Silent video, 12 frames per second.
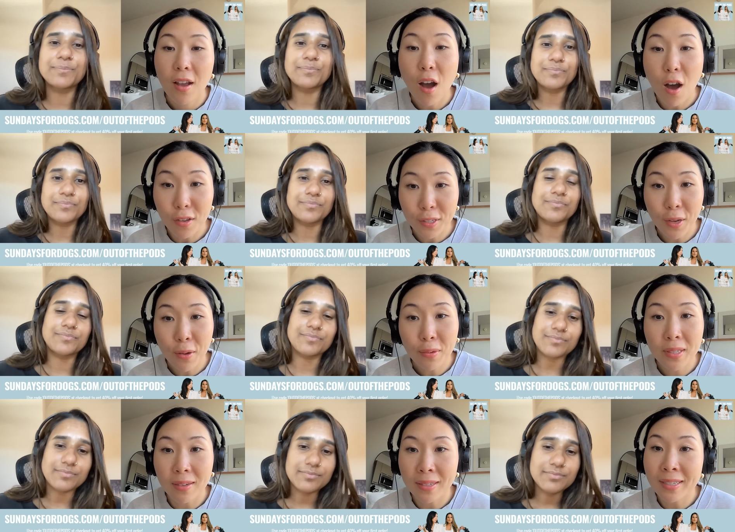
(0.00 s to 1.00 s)
Speaker 1: Also,
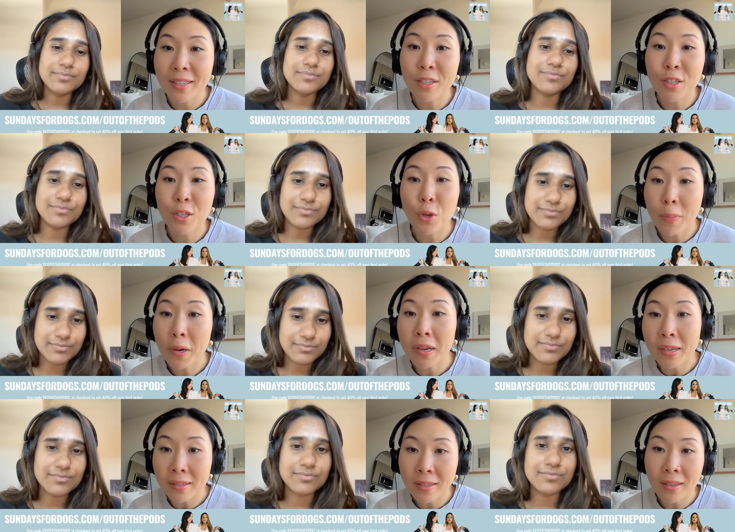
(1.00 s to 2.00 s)
Sundays is super
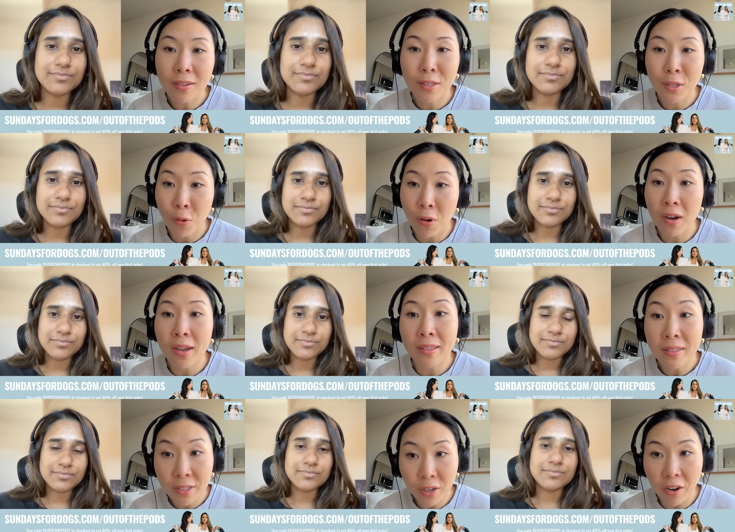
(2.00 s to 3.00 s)
easy to store
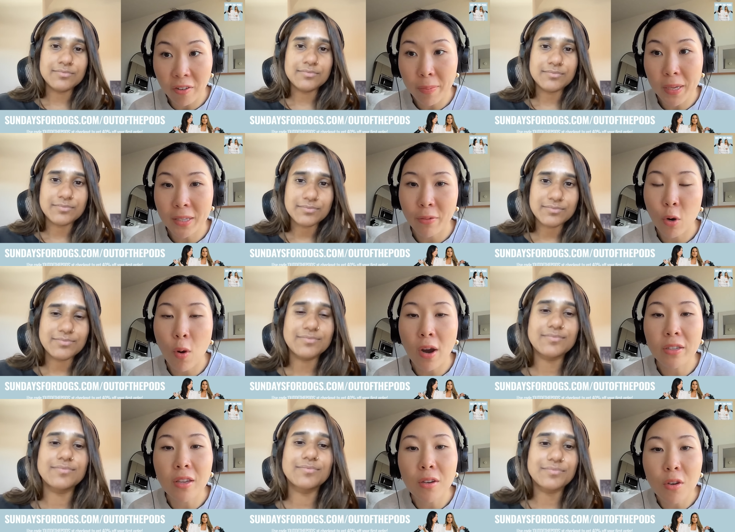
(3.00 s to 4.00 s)
and serve because it
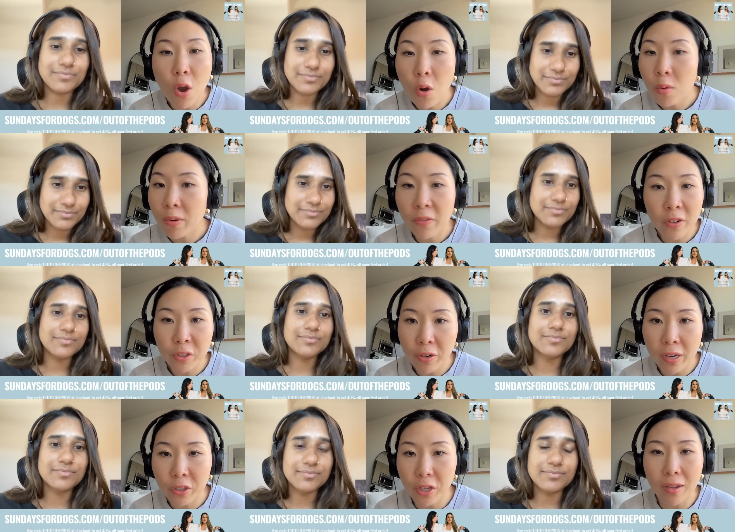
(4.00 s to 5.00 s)
requires no
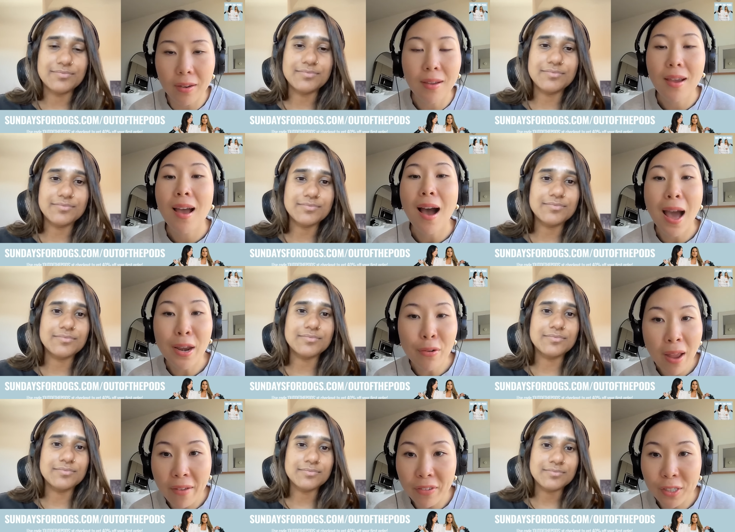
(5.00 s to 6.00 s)
refrigeration. I don't
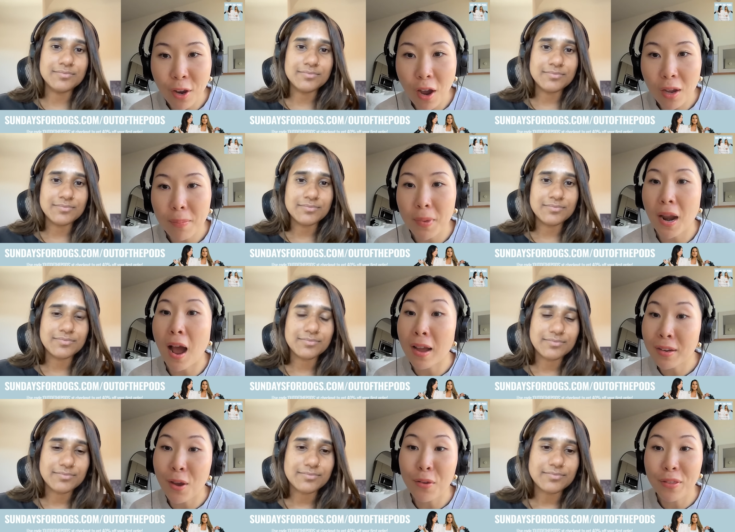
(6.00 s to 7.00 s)
have a dog, but I
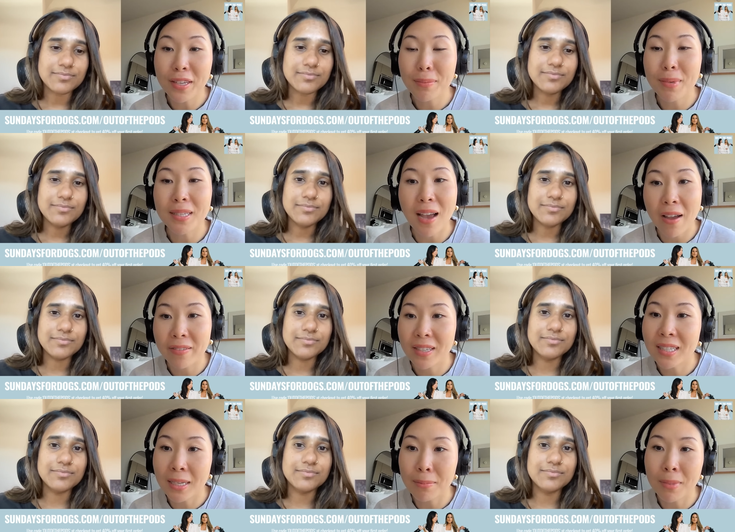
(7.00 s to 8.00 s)
know this because I've
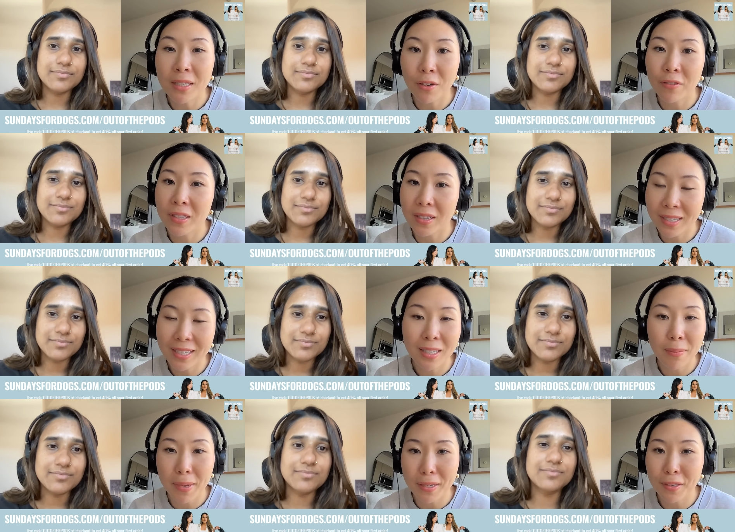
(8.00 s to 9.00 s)
seen Deepti serve Sundays
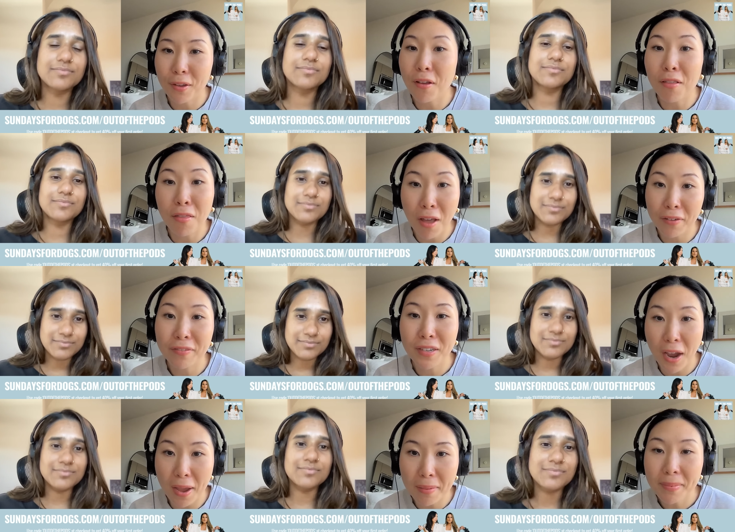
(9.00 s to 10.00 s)
to Pixel a lot of
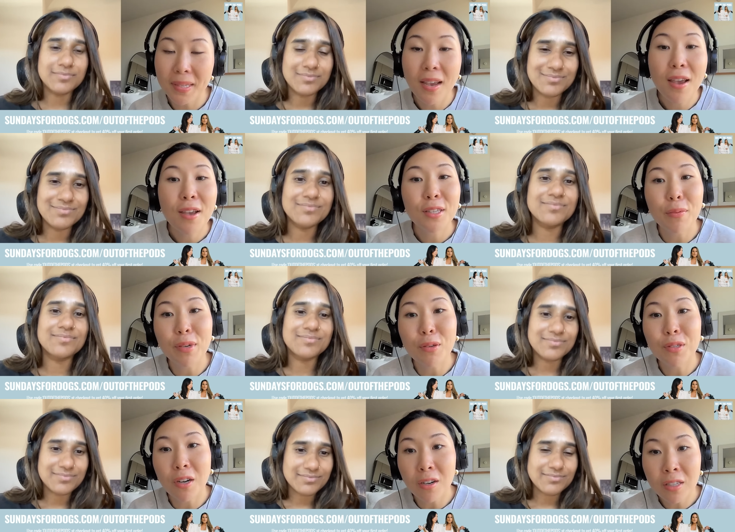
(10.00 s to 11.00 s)
times. So when you
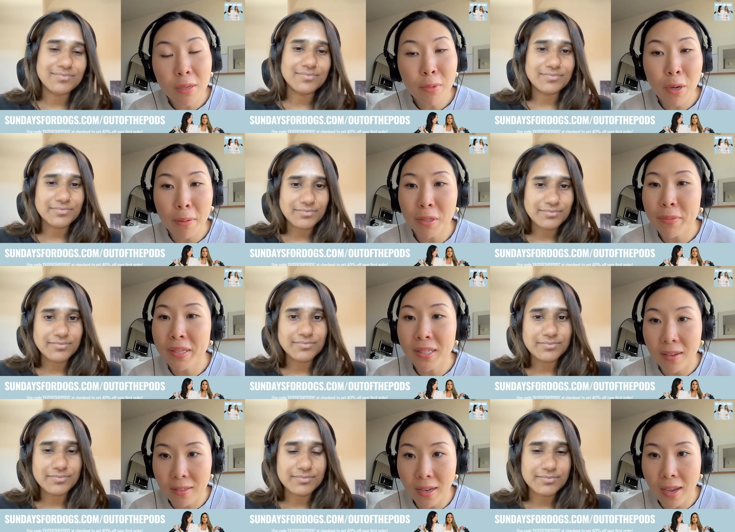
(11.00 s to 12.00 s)
start a subscription with
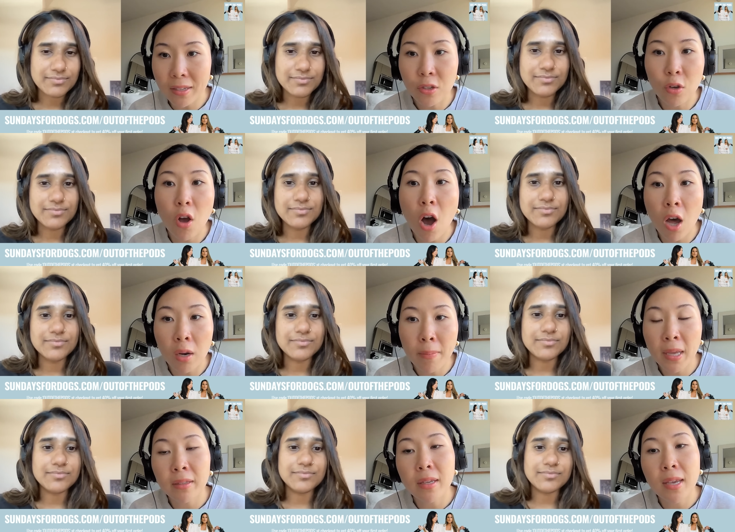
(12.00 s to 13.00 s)
Sundays, you'll
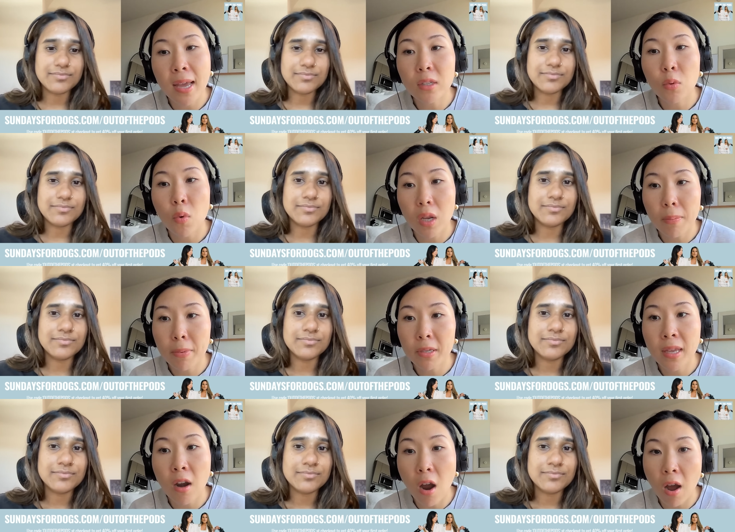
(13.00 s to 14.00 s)
automatically get
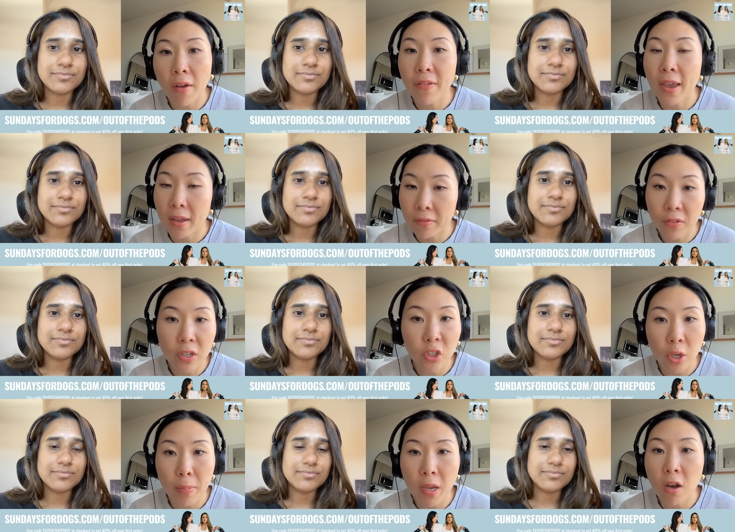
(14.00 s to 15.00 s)
20% off and free
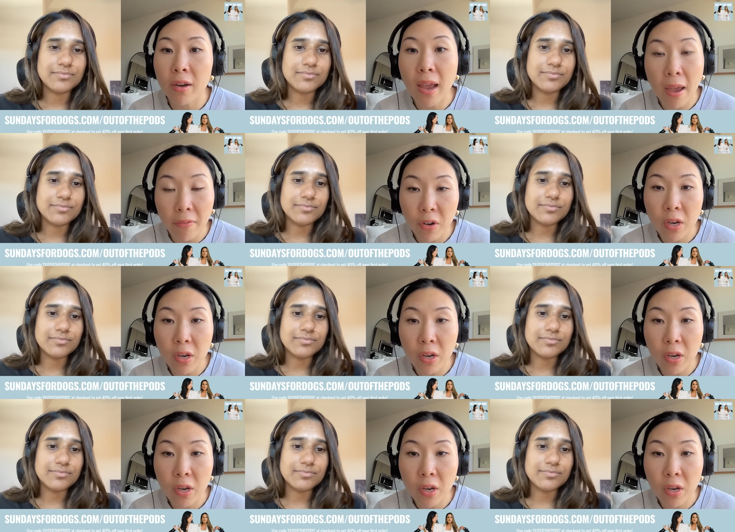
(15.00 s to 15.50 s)
shipping on every